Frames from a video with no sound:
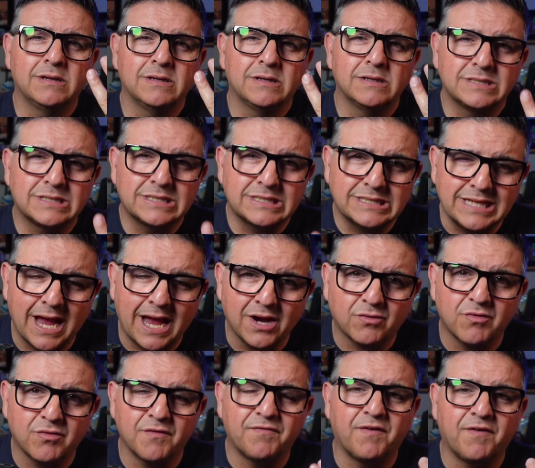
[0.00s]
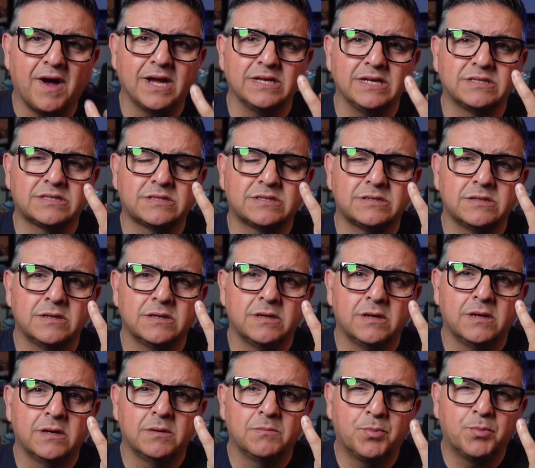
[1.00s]
sacrificed,
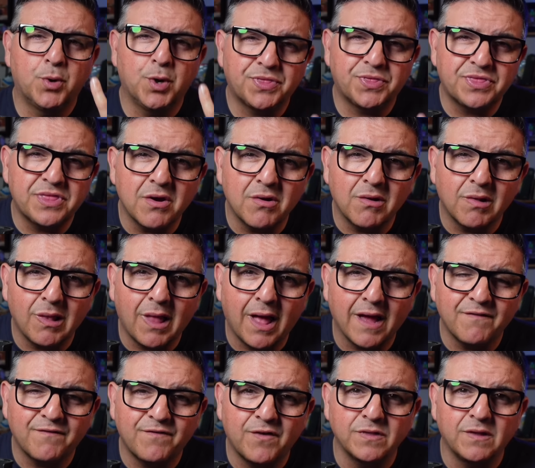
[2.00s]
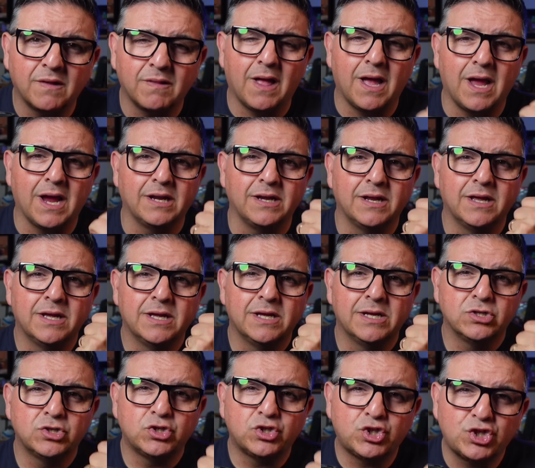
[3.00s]
put their life on the line,
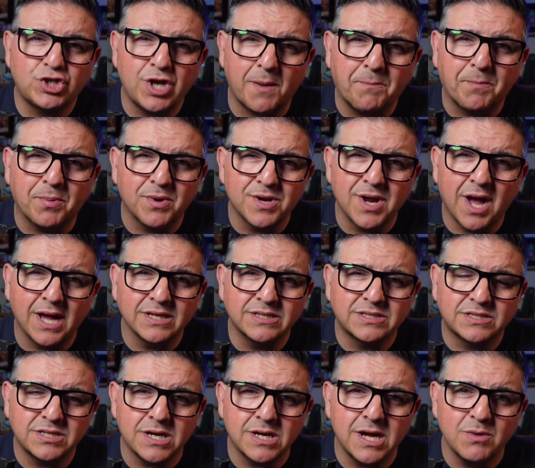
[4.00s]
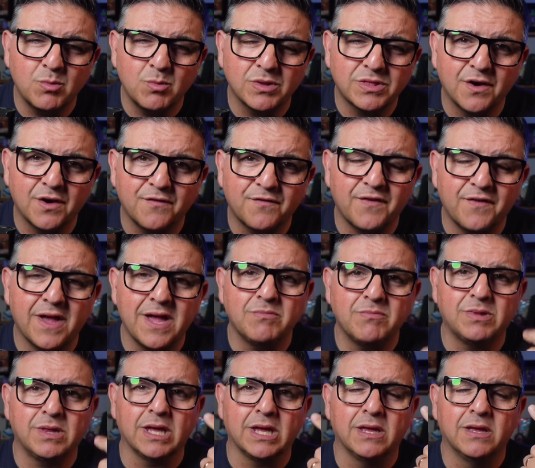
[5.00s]
jeopardized time with their
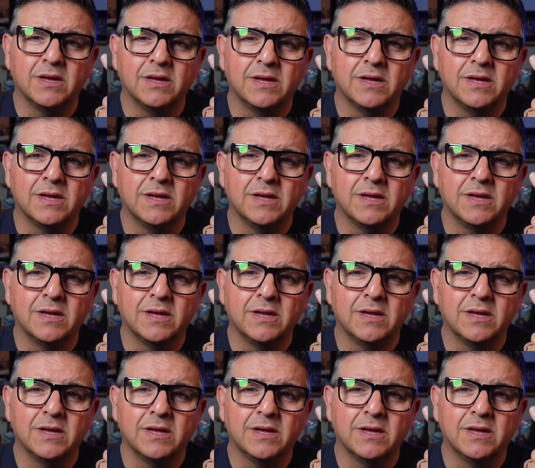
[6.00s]
family,